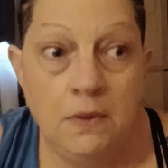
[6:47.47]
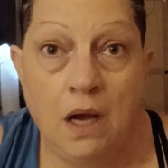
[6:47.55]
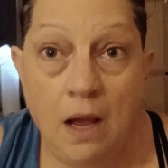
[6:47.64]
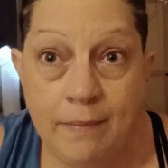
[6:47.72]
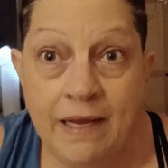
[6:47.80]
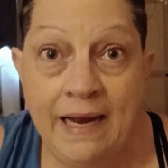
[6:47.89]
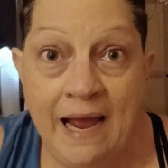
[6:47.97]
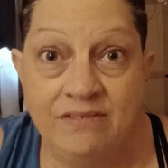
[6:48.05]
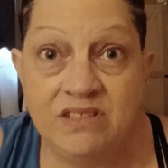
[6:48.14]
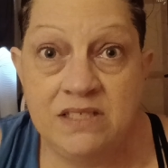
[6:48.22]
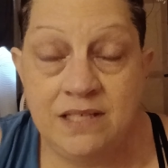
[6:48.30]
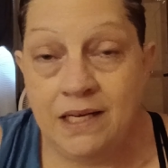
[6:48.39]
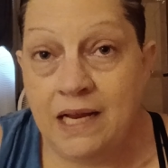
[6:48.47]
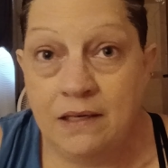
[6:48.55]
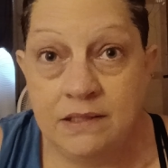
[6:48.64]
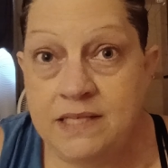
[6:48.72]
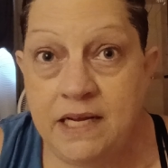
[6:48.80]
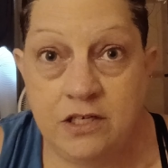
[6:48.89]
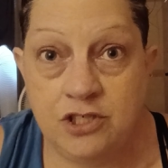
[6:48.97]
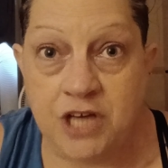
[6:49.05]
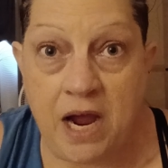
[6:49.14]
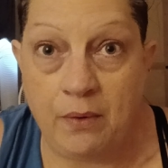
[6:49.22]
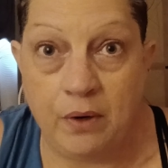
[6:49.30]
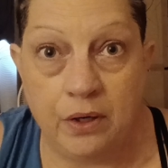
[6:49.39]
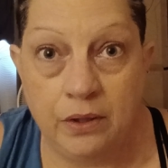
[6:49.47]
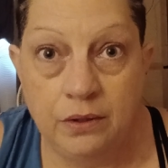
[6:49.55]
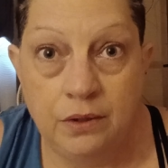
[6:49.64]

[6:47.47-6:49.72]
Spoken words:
I'm going to have to sit down to take a shower.